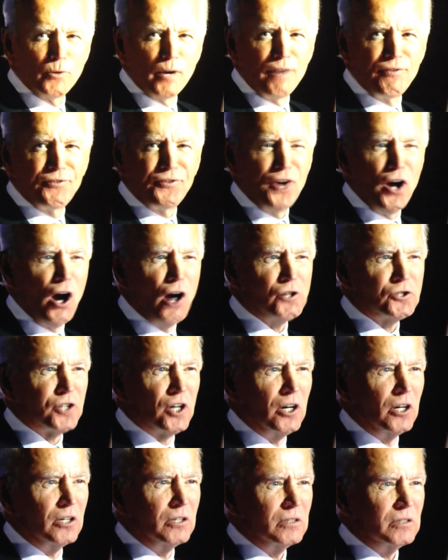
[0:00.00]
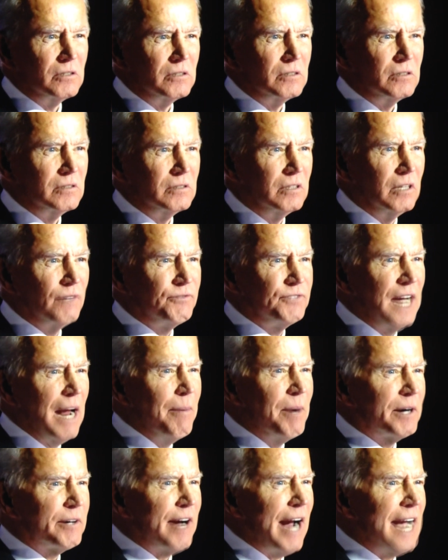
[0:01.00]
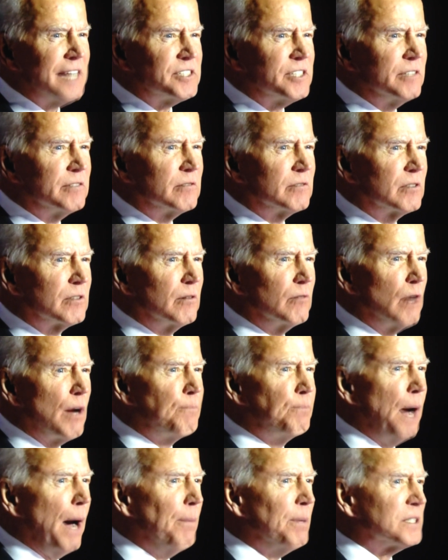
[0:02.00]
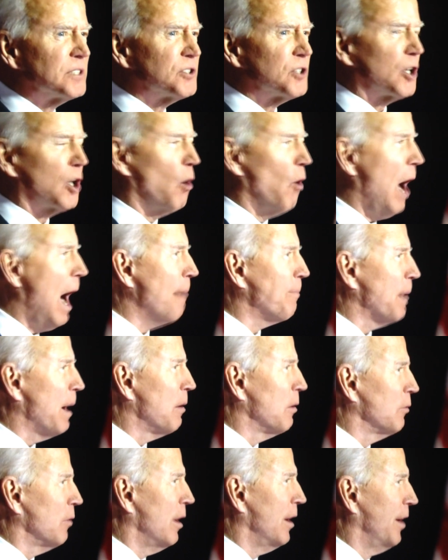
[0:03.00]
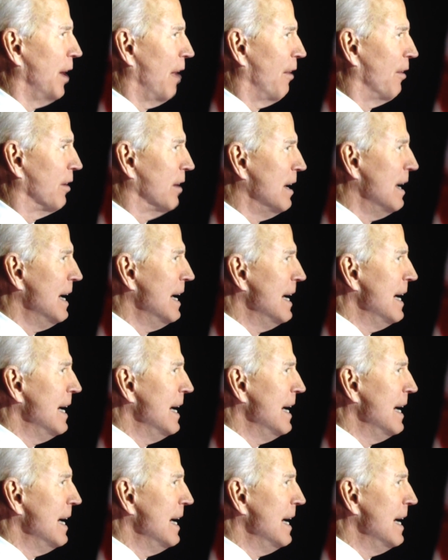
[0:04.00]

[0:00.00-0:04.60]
The refusal of Democrats and Republicans to cooperate with one another,